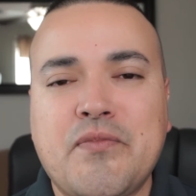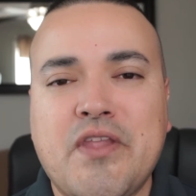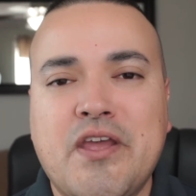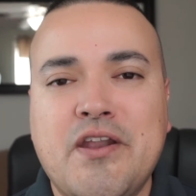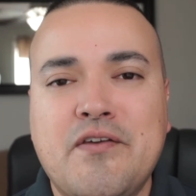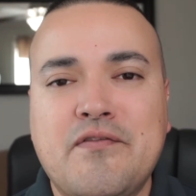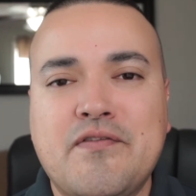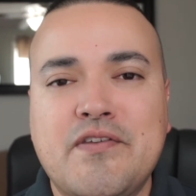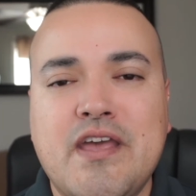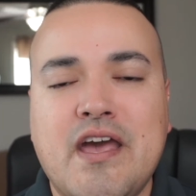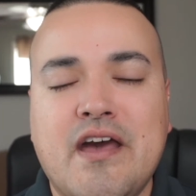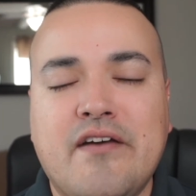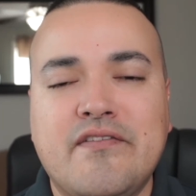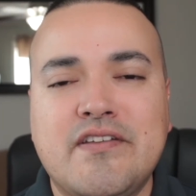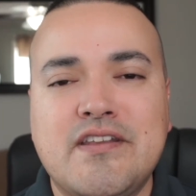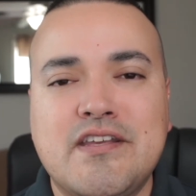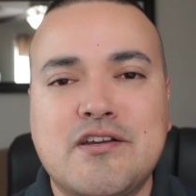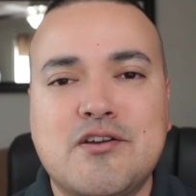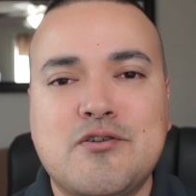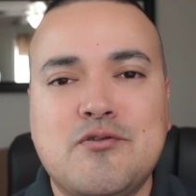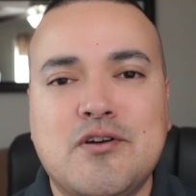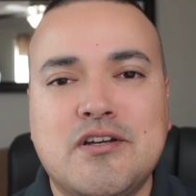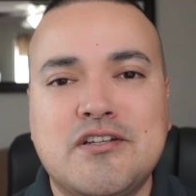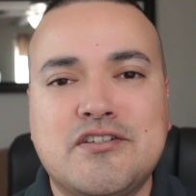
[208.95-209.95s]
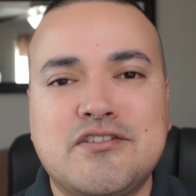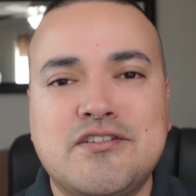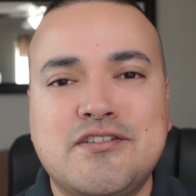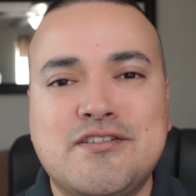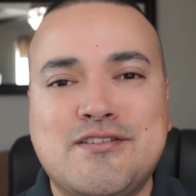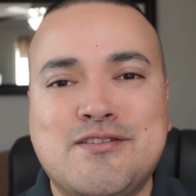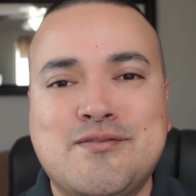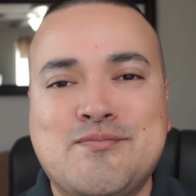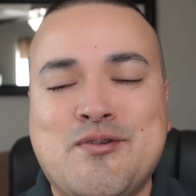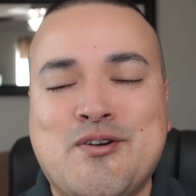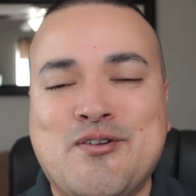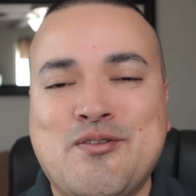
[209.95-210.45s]
And if you have any
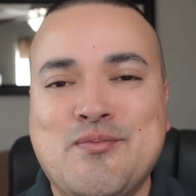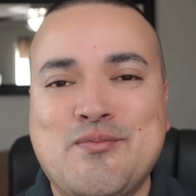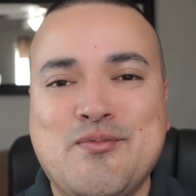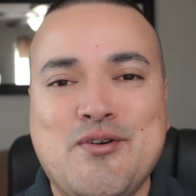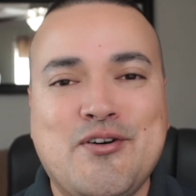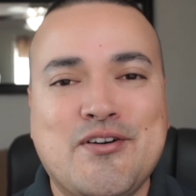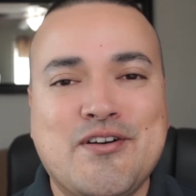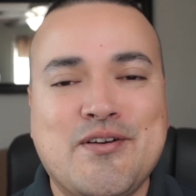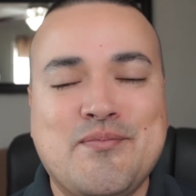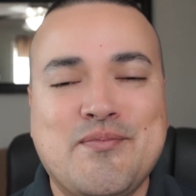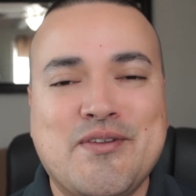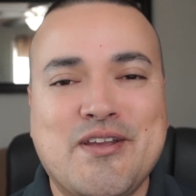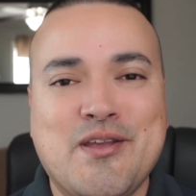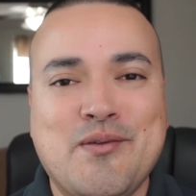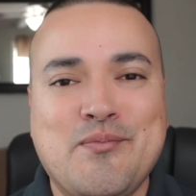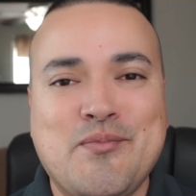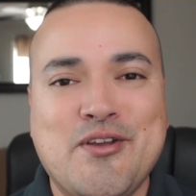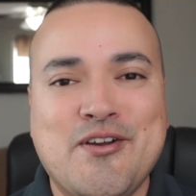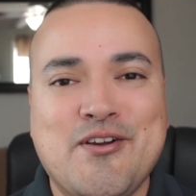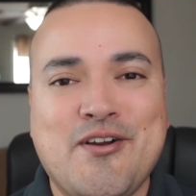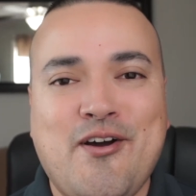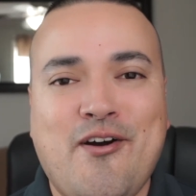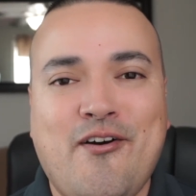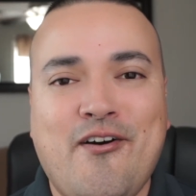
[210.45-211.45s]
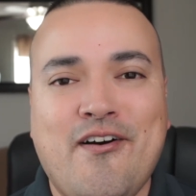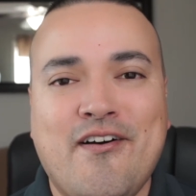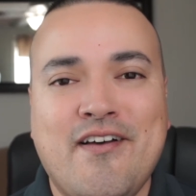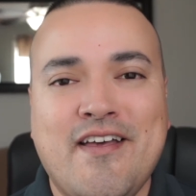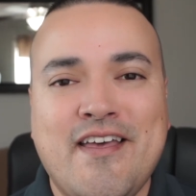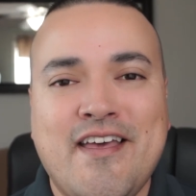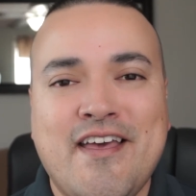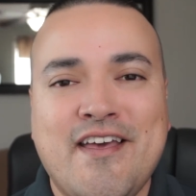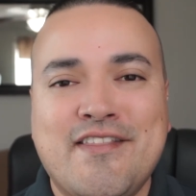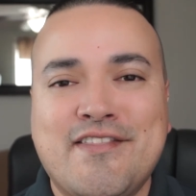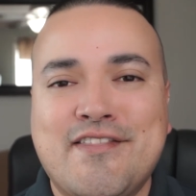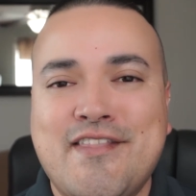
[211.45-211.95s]
questions, you're more than welcome to give me a call.
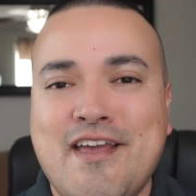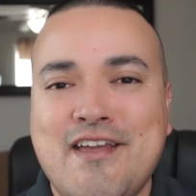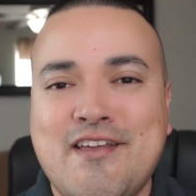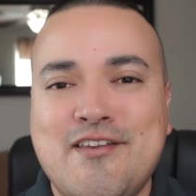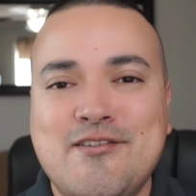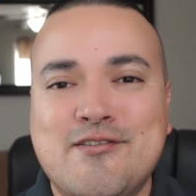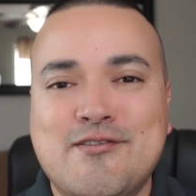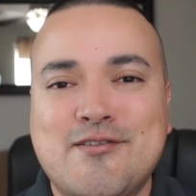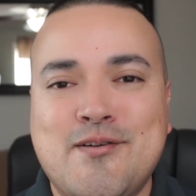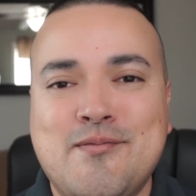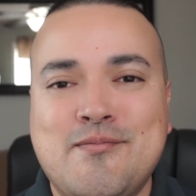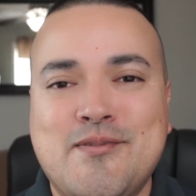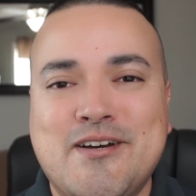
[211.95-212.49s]
Thank you so